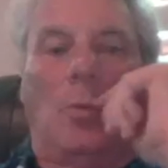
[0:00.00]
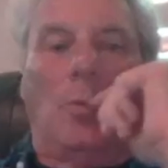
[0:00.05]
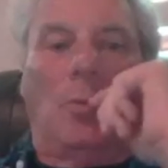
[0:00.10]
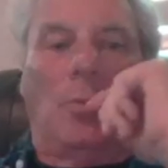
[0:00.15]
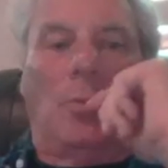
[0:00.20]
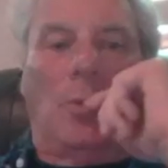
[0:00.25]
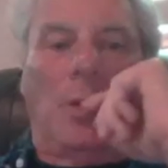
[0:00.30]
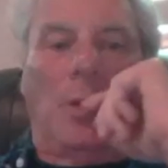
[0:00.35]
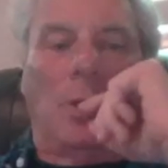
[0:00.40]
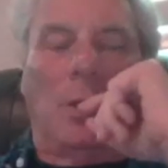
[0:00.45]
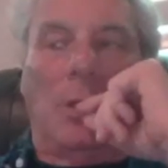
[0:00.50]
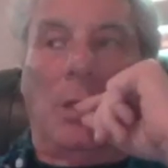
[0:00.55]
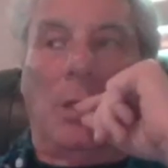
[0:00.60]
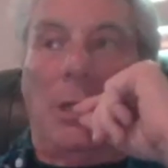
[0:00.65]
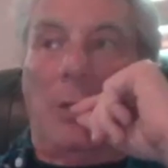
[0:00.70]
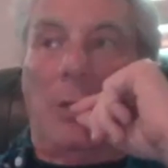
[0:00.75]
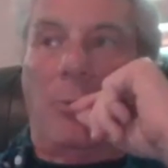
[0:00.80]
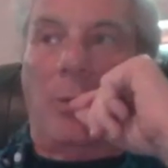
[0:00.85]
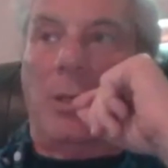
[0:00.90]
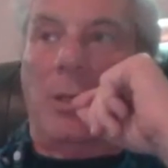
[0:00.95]
Do you have something
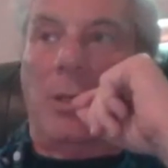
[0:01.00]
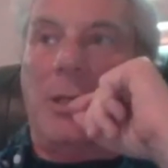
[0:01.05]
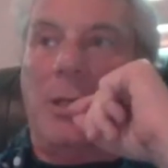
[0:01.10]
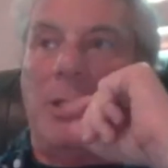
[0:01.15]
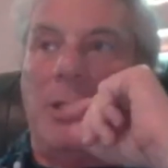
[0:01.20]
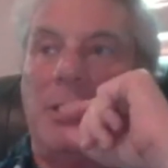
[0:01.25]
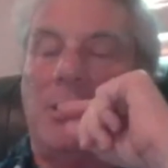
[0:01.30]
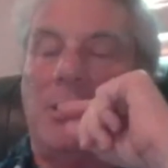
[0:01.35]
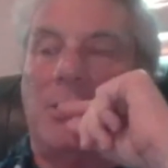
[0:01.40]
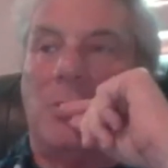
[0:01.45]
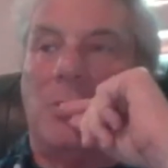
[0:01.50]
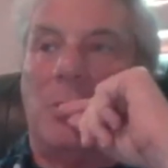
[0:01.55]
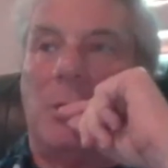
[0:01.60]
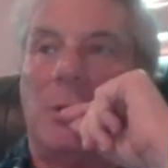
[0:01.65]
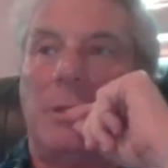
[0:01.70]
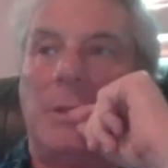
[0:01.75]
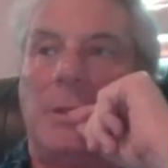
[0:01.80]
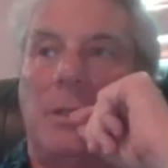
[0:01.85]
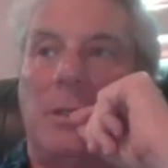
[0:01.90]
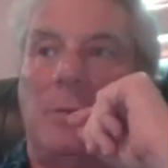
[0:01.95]
on the
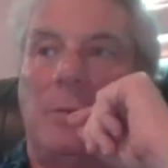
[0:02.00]
calendar?